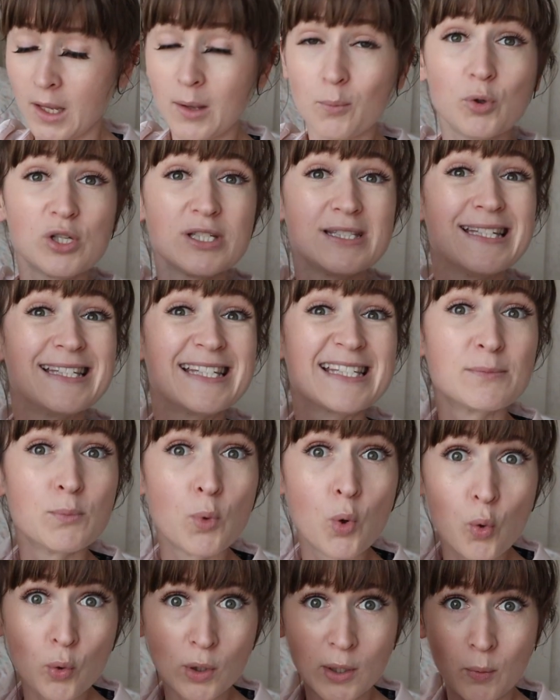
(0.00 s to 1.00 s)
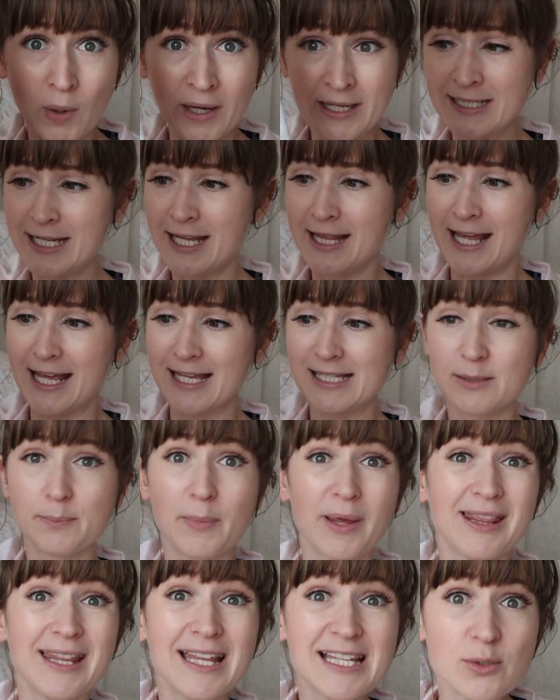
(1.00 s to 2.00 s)
was the smaller one to this,
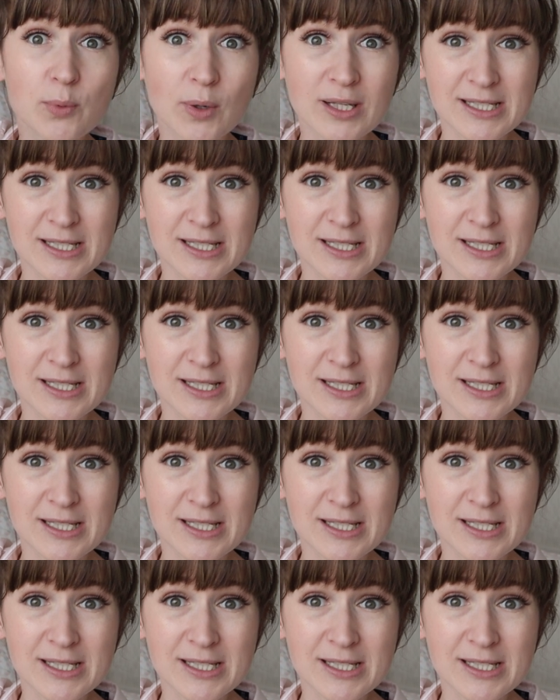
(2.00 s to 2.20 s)
but this